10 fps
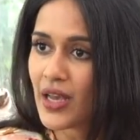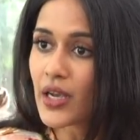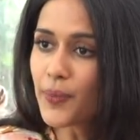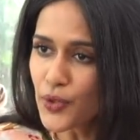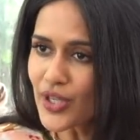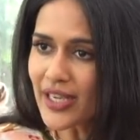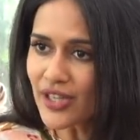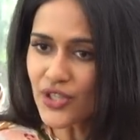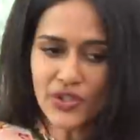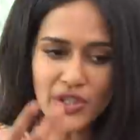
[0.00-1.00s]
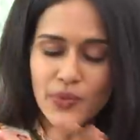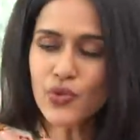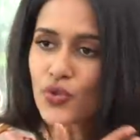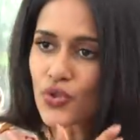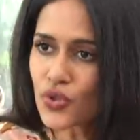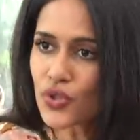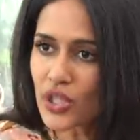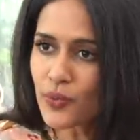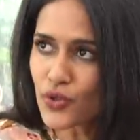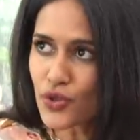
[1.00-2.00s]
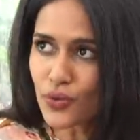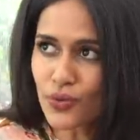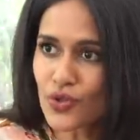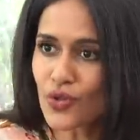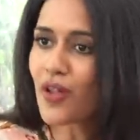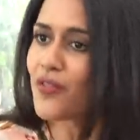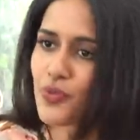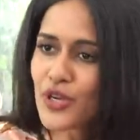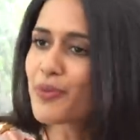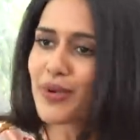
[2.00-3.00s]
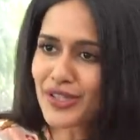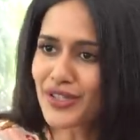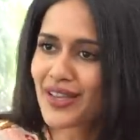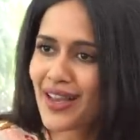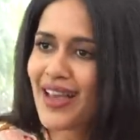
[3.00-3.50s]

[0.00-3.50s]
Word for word: Communication seems to seems to solve pretty much